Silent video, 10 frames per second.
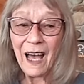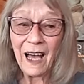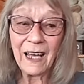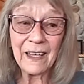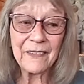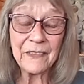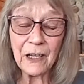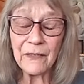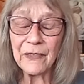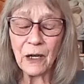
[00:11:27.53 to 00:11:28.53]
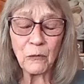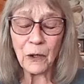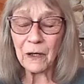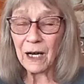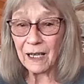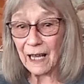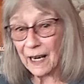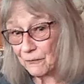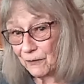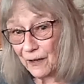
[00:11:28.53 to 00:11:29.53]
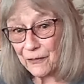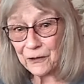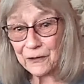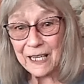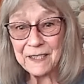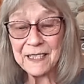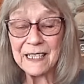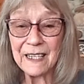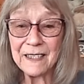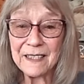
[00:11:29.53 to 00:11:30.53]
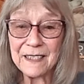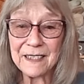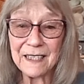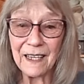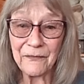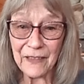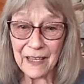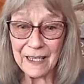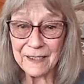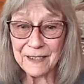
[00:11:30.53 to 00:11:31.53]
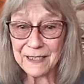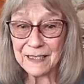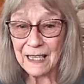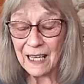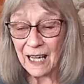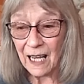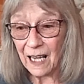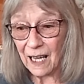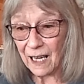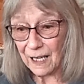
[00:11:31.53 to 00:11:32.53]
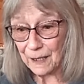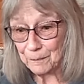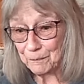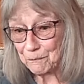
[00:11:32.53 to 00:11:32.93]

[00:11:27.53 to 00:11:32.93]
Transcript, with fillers: Uh, there there were a lot of other incidents of things um,